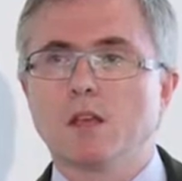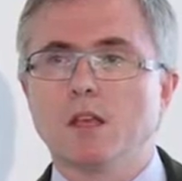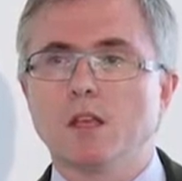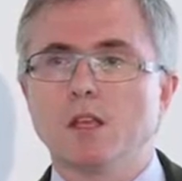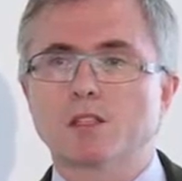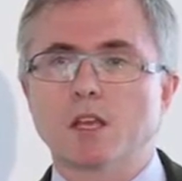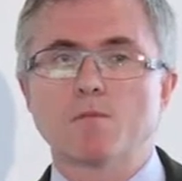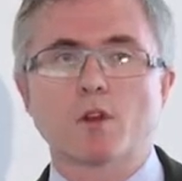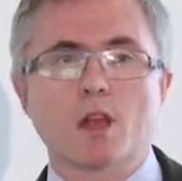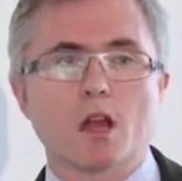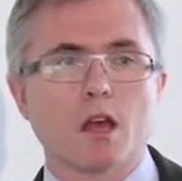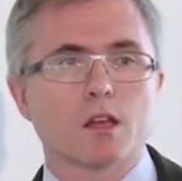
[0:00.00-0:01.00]
In some
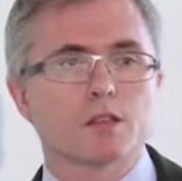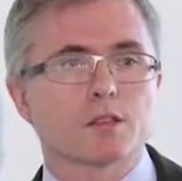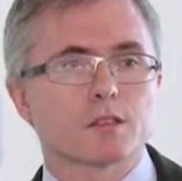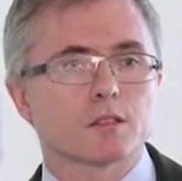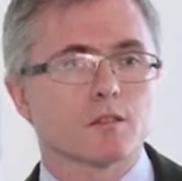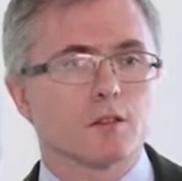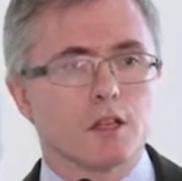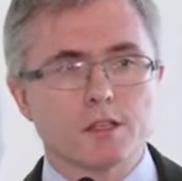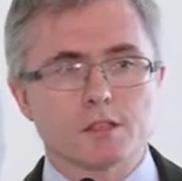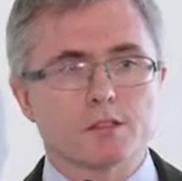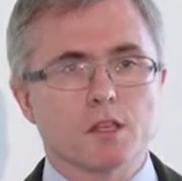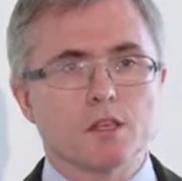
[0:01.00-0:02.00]
regards,
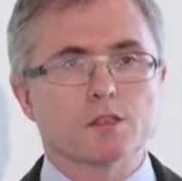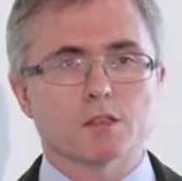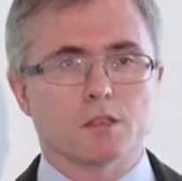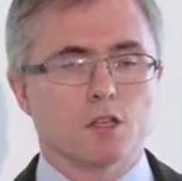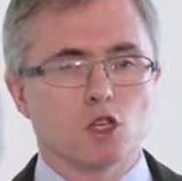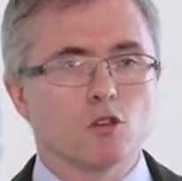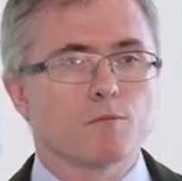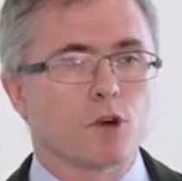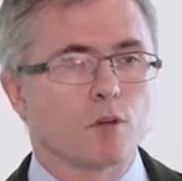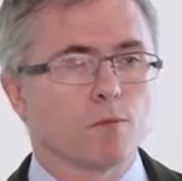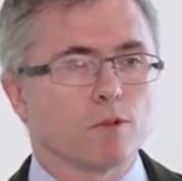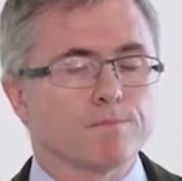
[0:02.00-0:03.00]
this isn't a new
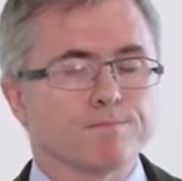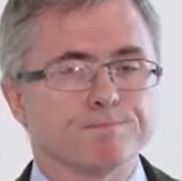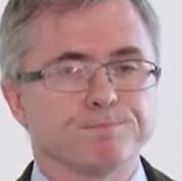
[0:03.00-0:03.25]
problem.